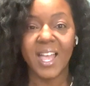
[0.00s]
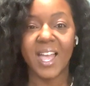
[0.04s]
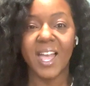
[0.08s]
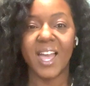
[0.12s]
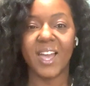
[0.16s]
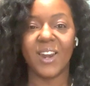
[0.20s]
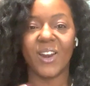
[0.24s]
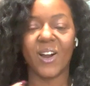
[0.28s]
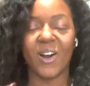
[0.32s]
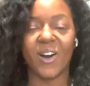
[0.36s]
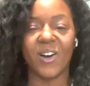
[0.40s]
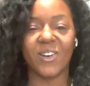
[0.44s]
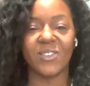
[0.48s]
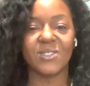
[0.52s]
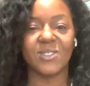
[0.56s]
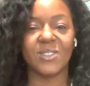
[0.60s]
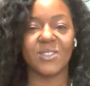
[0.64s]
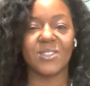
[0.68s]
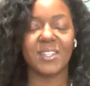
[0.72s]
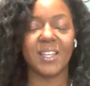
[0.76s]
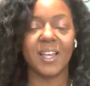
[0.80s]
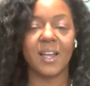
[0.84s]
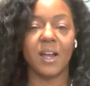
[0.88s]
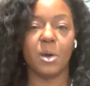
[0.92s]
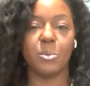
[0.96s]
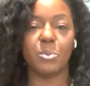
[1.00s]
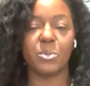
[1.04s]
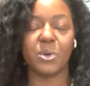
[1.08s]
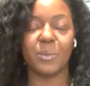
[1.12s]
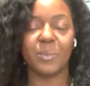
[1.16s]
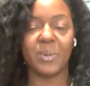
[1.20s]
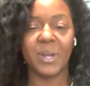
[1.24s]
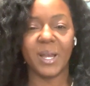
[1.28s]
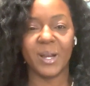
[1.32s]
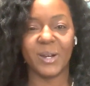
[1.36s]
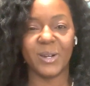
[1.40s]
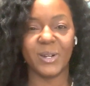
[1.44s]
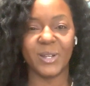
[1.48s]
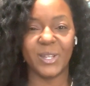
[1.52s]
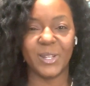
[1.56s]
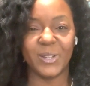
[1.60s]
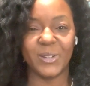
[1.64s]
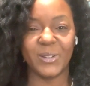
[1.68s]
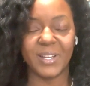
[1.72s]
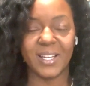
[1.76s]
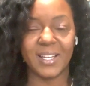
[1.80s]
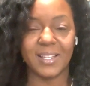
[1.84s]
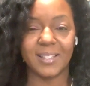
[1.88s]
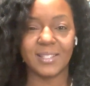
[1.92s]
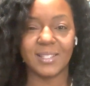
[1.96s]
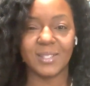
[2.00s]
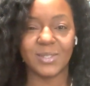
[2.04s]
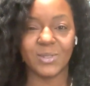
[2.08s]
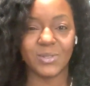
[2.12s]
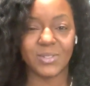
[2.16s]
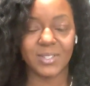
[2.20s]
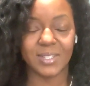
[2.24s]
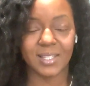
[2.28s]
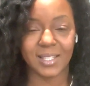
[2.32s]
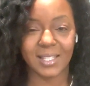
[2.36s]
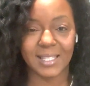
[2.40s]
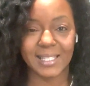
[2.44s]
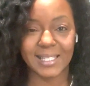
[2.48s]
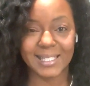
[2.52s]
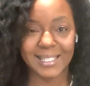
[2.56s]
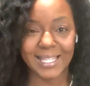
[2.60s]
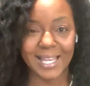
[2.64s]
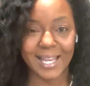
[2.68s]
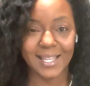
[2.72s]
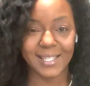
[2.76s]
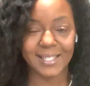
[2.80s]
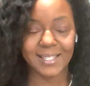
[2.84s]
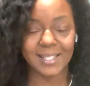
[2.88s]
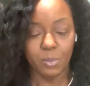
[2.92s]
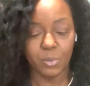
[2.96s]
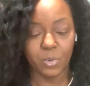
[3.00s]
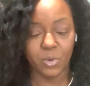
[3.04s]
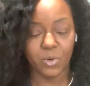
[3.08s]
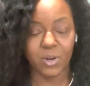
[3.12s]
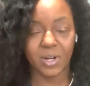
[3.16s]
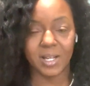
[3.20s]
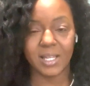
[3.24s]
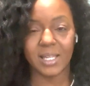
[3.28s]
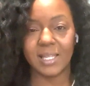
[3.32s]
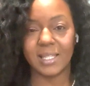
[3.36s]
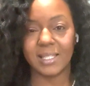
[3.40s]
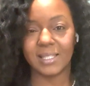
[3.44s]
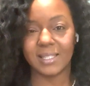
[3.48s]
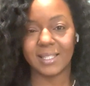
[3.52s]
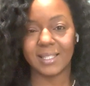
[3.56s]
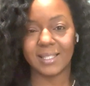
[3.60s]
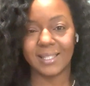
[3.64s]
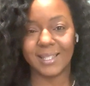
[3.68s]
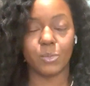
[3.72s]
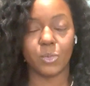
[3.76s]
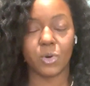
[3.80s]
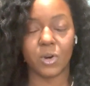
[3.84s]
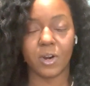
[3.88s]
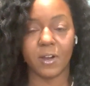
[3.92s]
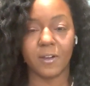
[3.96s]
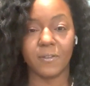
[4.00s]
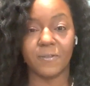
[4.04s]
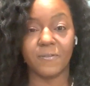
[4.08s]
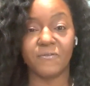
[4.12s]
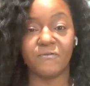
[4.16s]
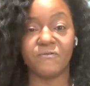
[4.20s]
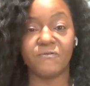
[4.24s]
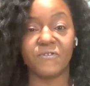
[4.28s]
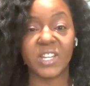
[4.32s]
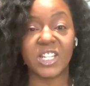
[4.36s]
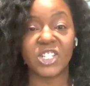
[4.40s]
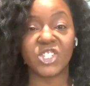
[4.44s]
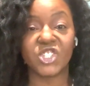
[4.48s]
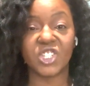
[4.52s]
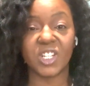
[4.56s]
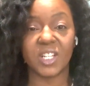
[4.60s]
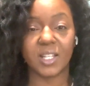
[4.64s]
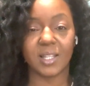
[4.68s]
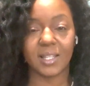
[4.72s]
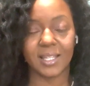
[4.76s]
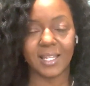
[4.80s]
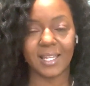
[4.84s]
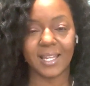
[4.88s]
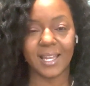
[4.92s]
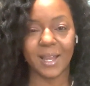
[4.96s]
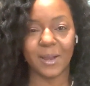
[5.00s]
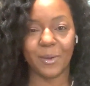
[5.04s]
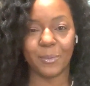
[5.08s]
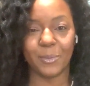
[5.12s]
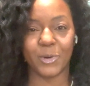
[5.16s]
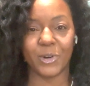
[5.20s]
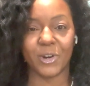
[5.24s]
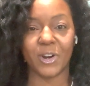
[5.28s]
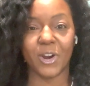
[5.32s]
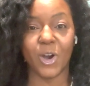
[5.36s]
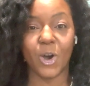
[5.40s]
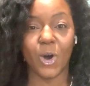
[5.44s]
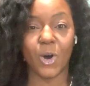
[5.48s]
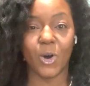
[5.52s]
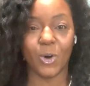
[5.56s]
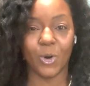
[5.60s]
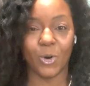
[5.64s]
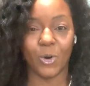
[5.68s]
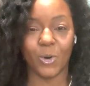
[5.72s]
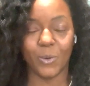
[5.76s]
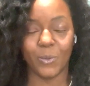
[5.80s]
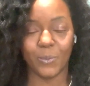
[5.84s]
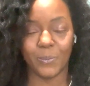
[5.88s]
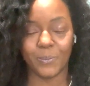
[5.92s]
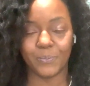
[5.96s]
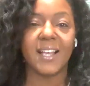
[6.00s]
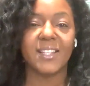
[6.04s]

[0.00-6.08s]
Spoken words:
and also to help propel you into success more easily, more efficiently, and more whole.